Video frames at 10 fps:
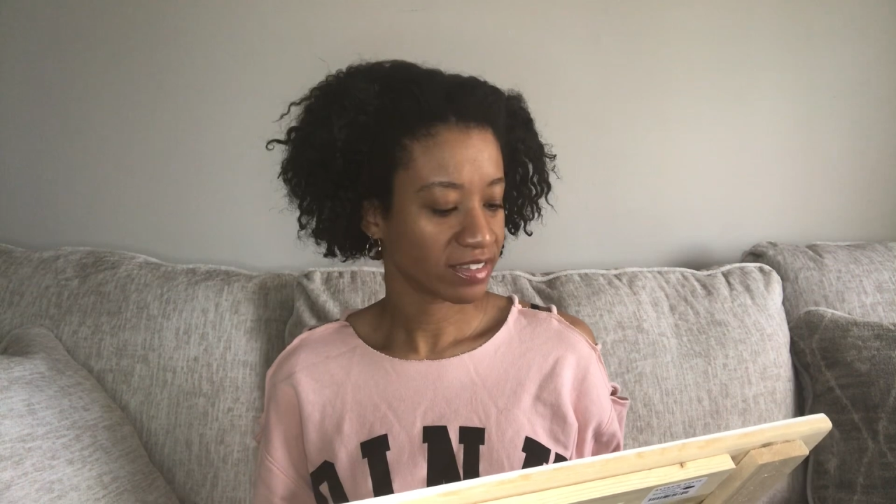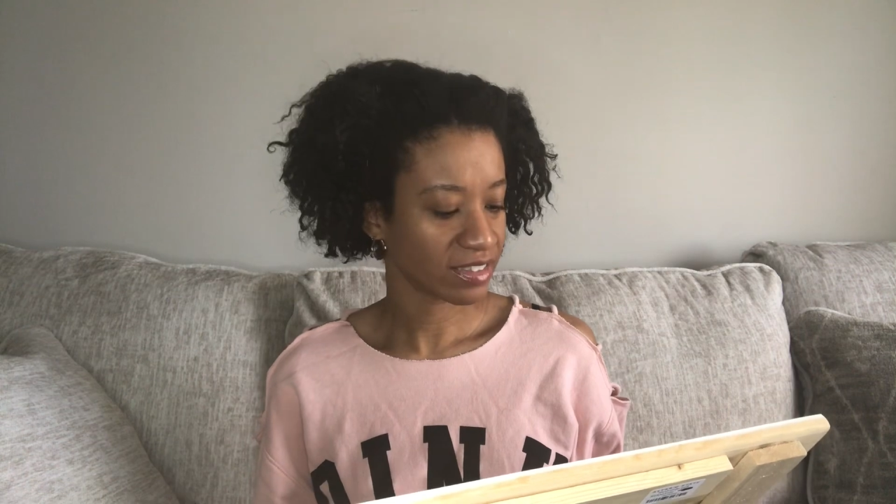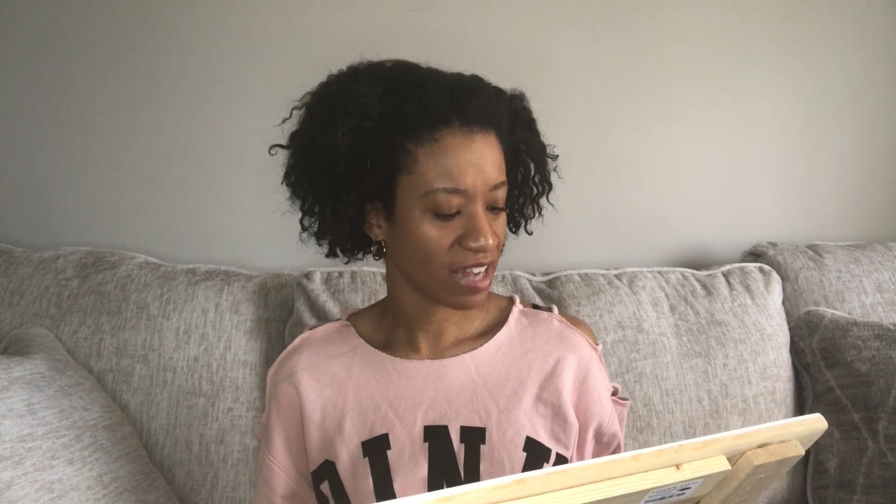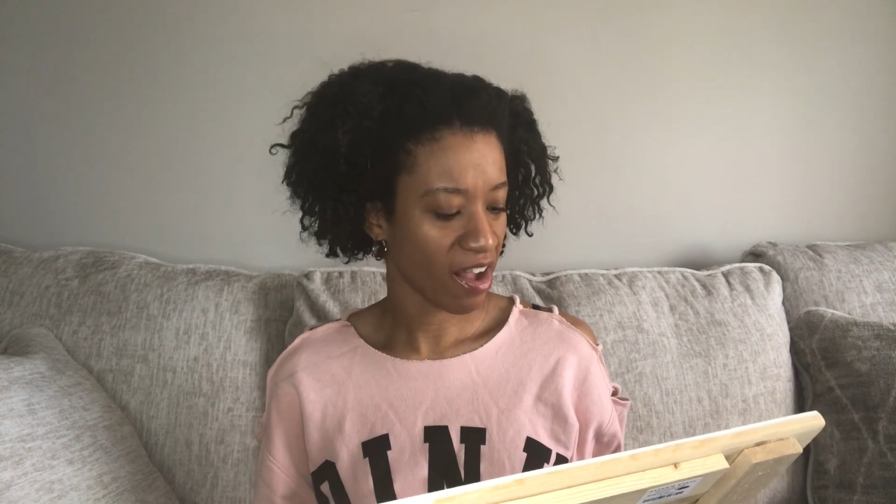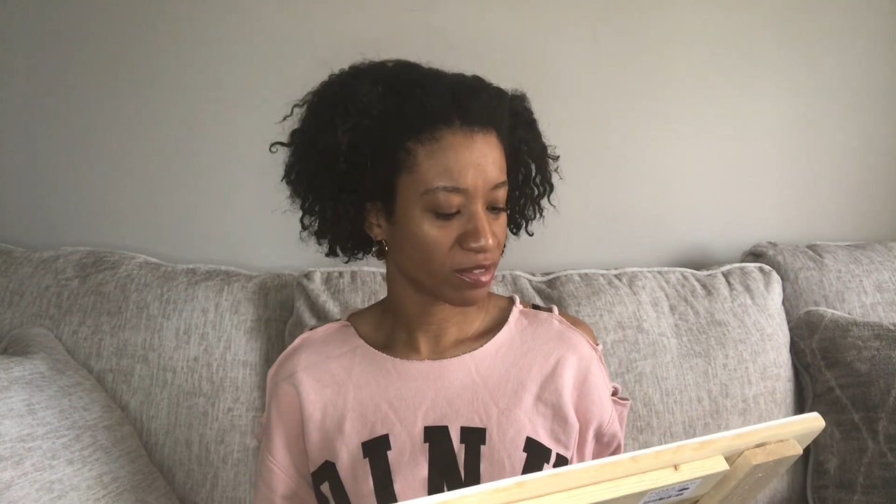
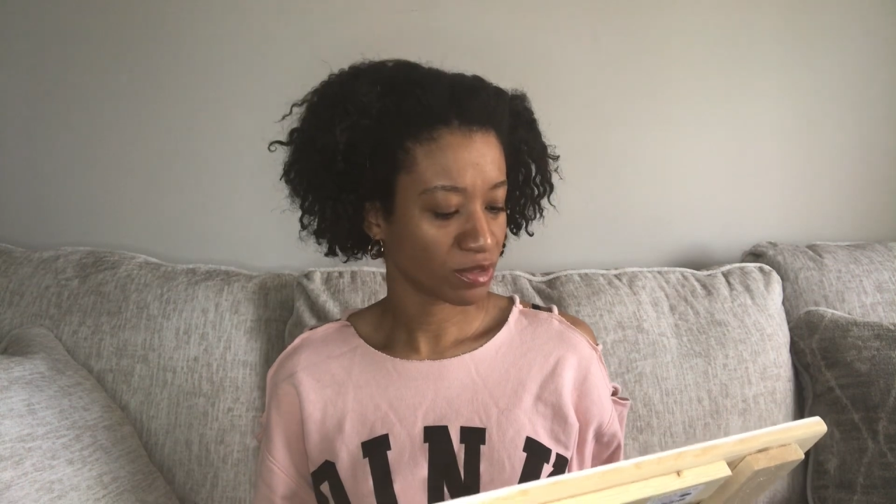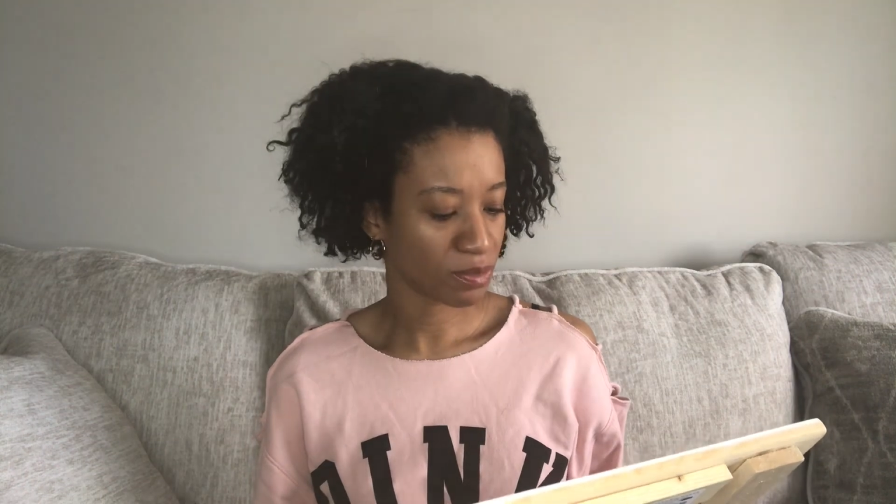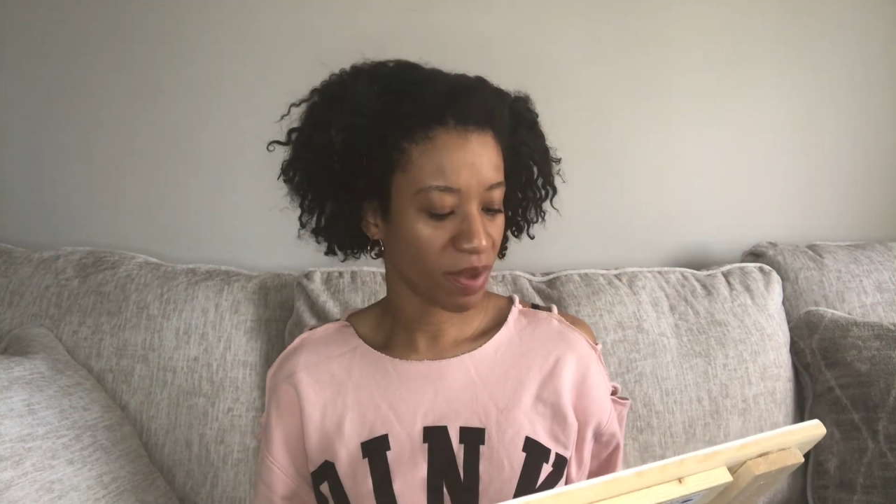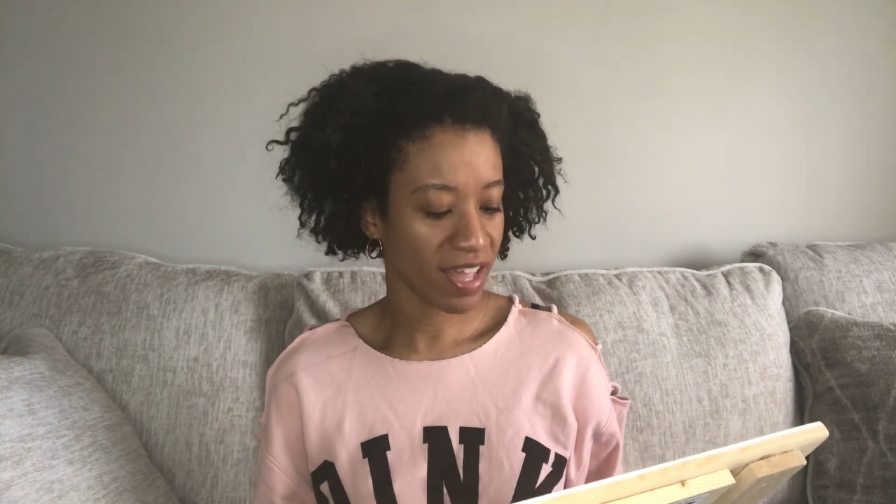I will be